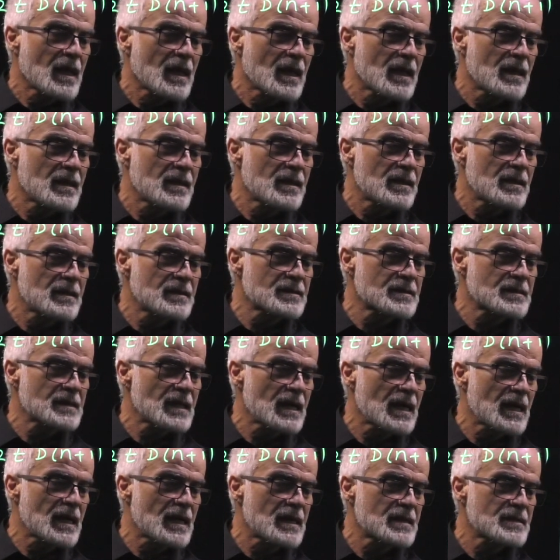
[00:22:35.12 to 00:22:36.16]
and this
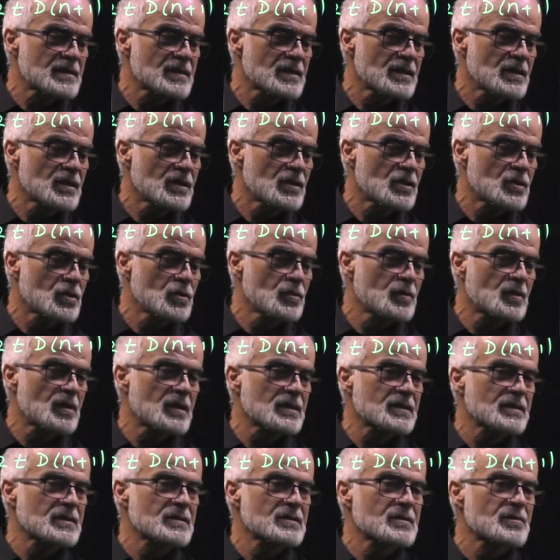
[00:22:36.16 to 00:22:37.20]
has 2
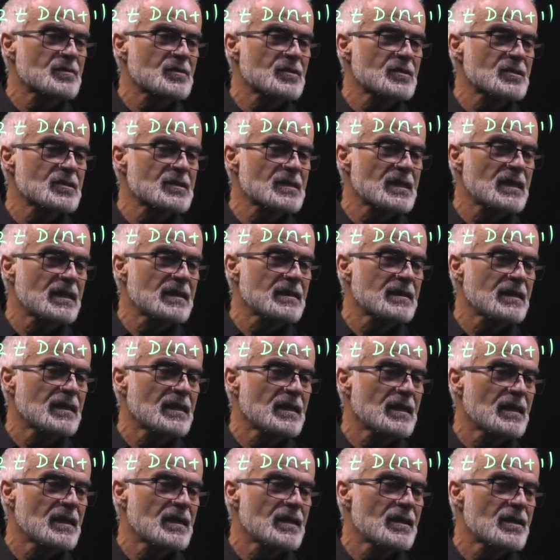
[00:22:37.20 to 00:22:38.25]
particles per side,
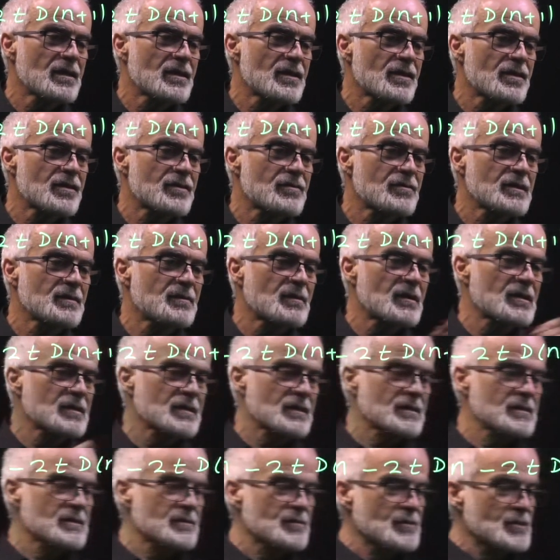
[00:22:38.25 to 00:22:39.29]
3
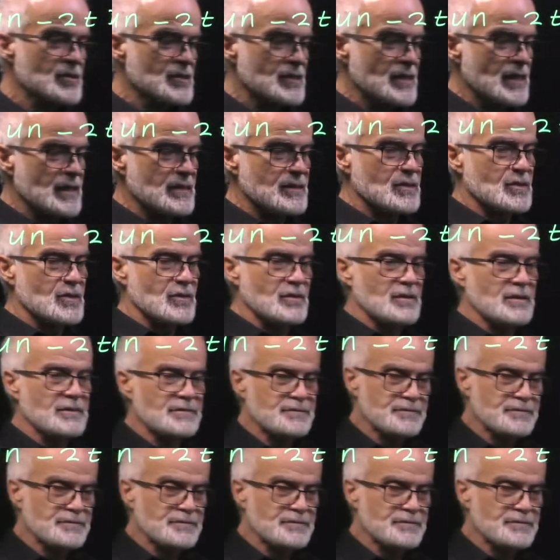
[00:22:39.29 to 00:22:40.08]
particles per side, and so on.